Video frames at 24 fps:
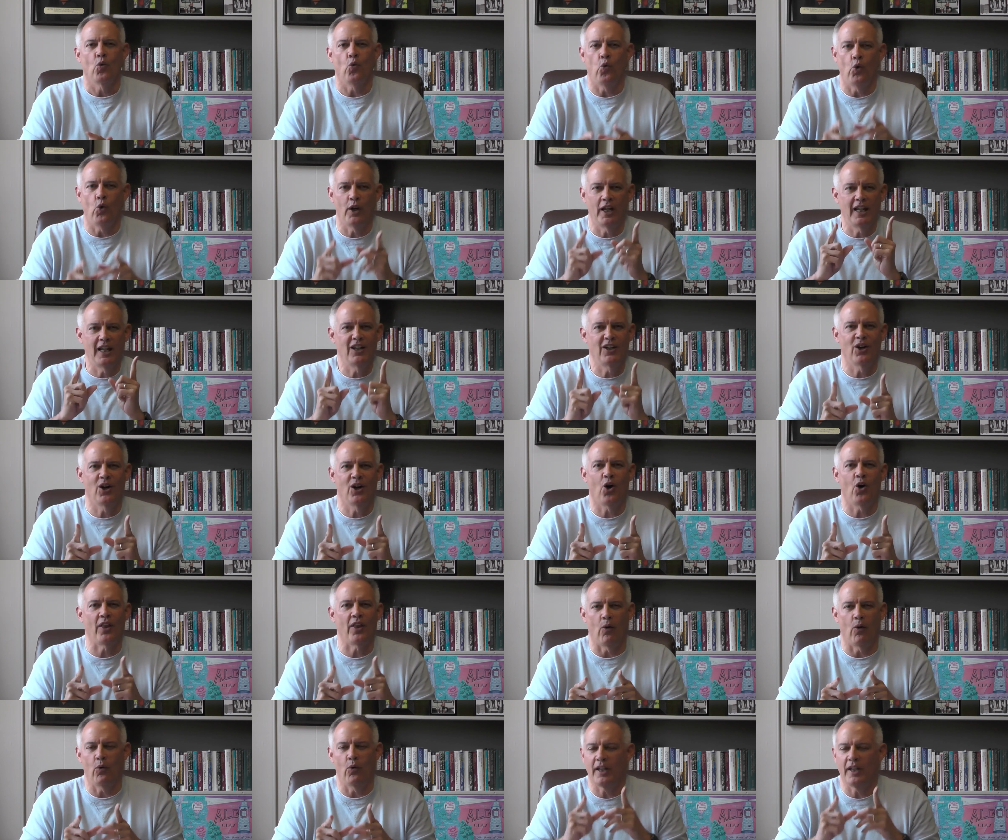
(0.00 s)
we
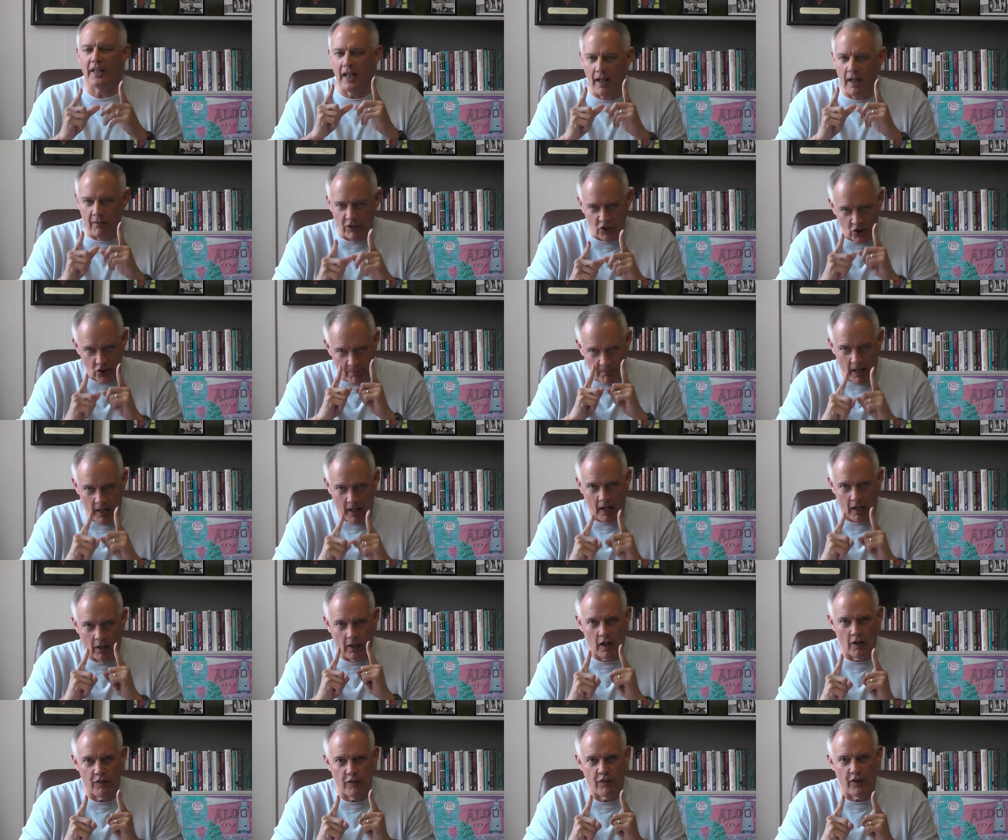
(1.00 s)
know that we can have a
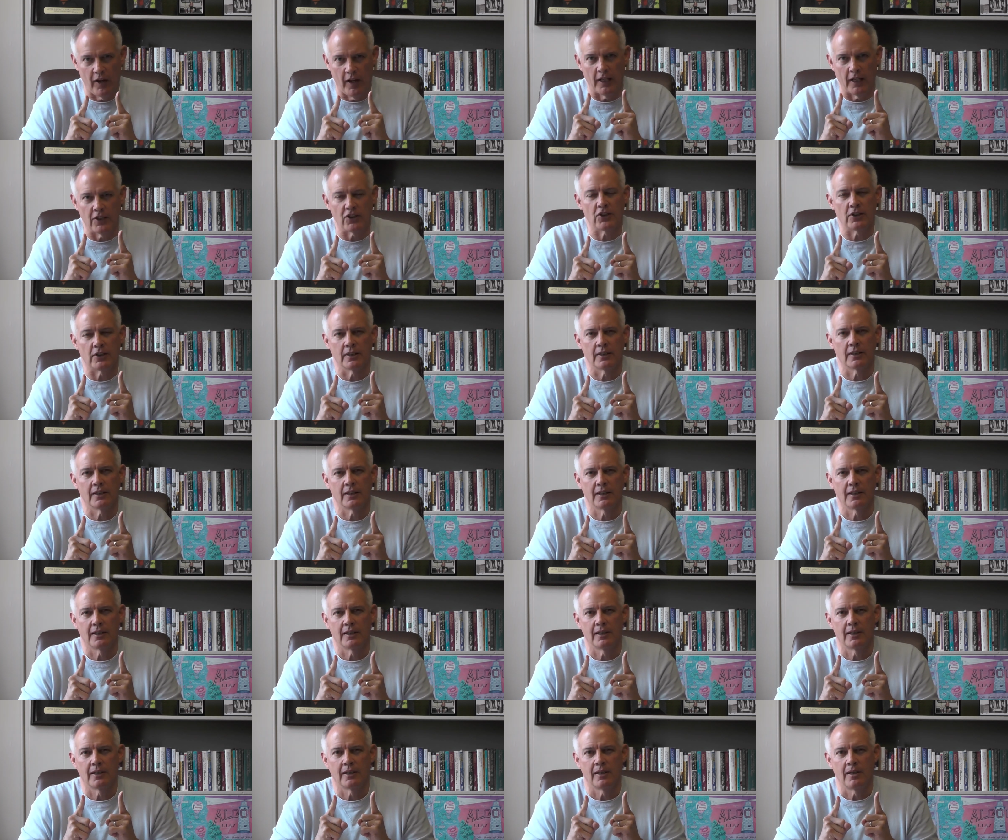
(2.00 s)
smile on our face
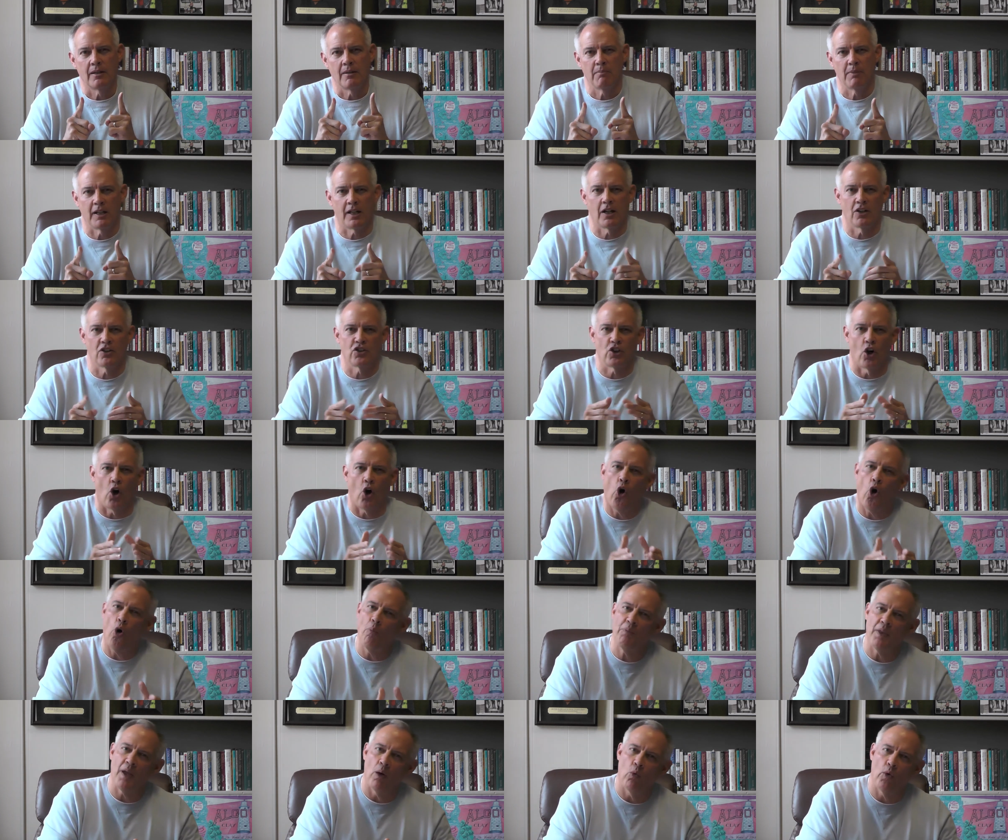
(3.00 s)
because the
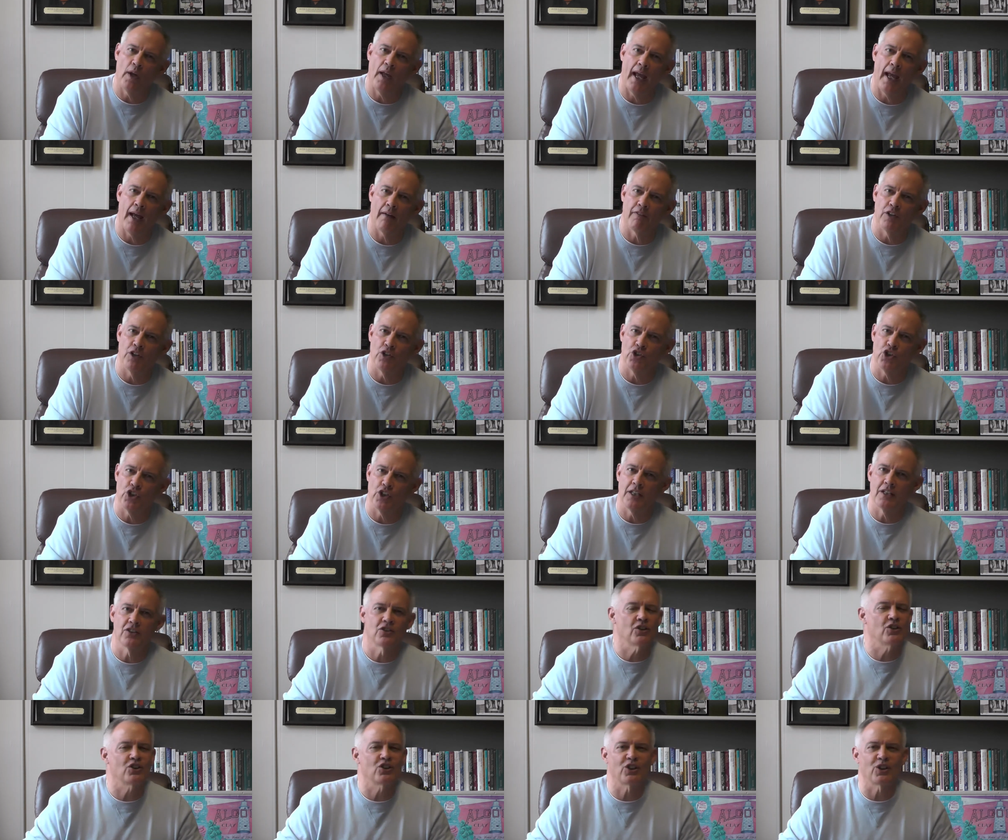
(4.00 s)
hope that we have in
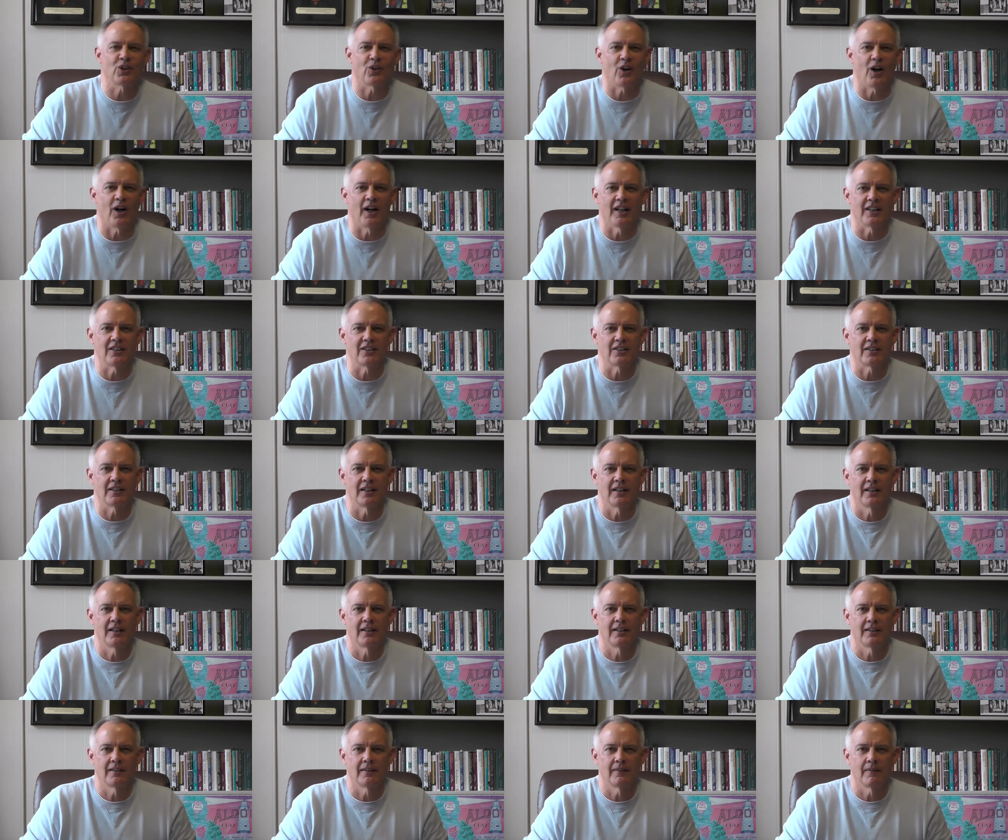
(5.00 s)
Jesus Christ
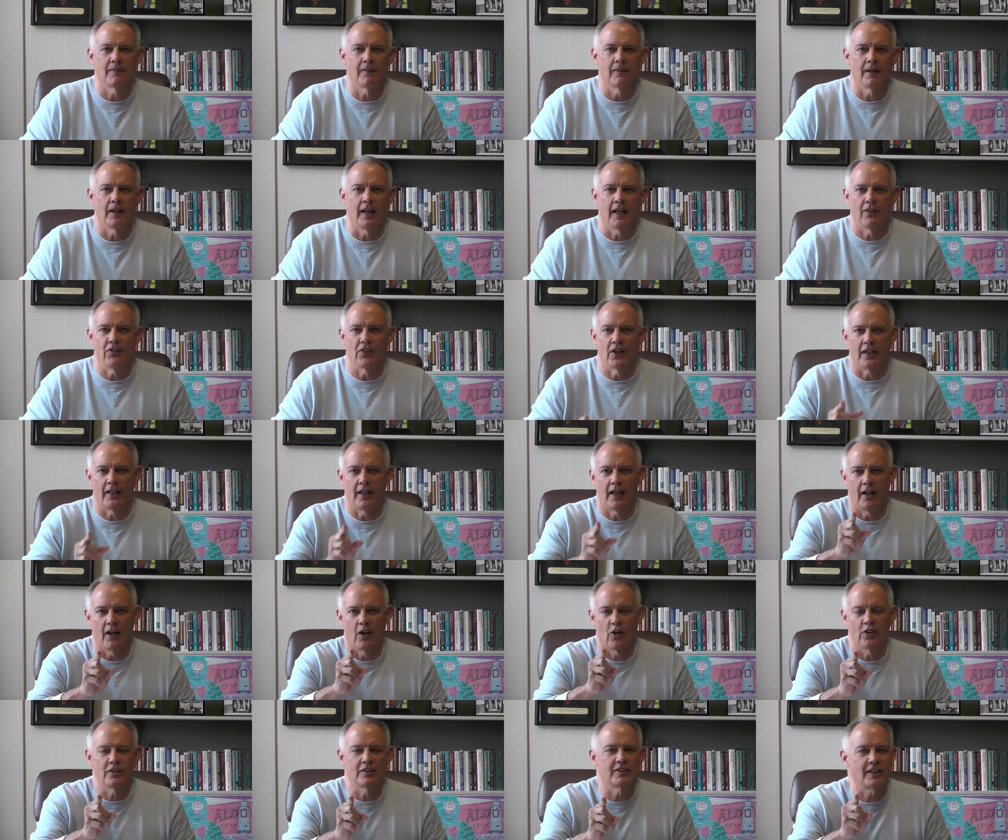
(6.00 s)
and the
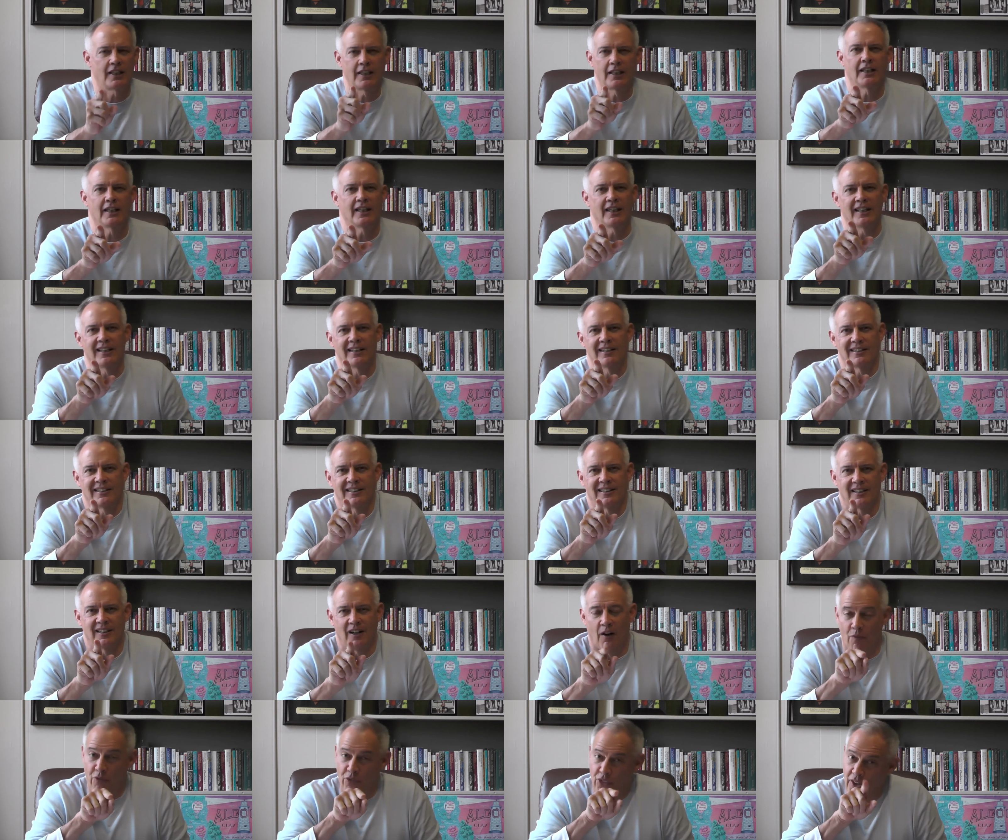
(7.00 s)
guarantee
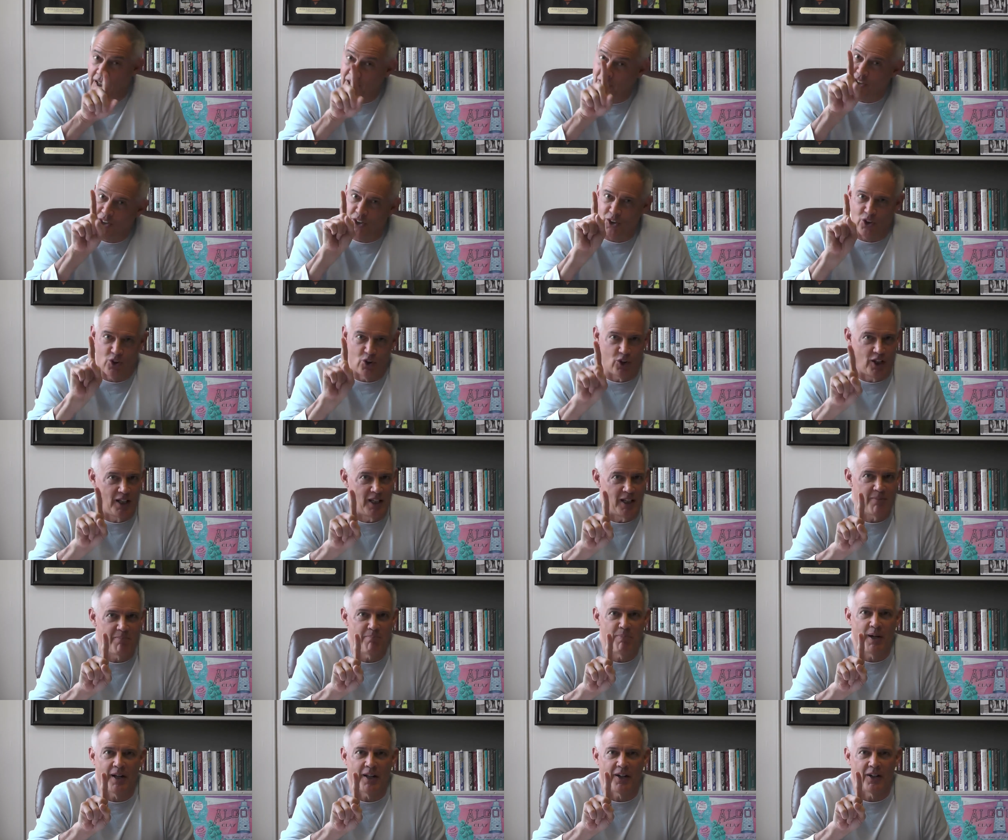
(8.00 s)
of things that are going to
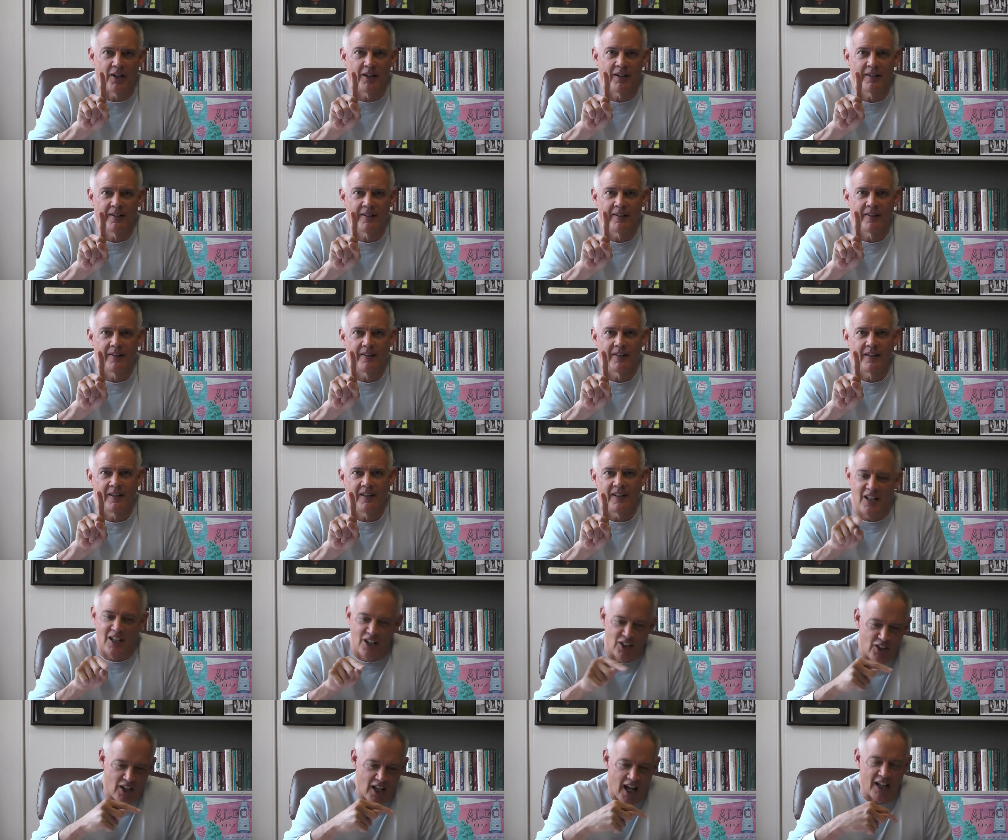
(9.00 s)
get better,
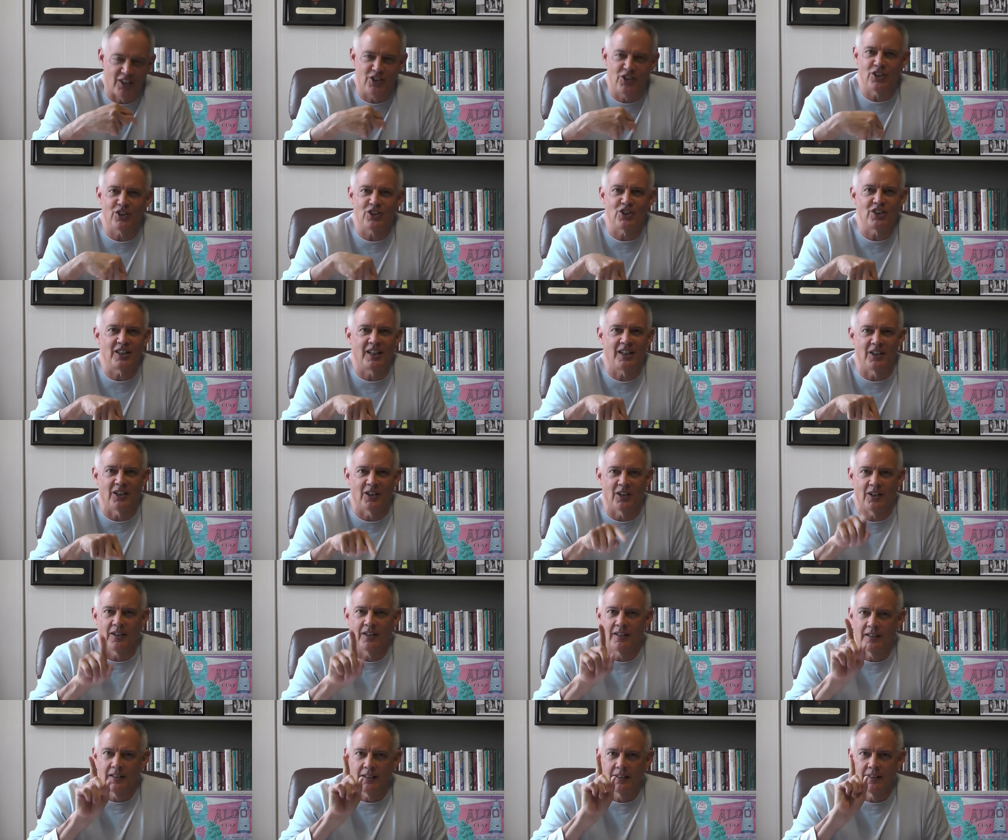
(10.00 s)
not just here,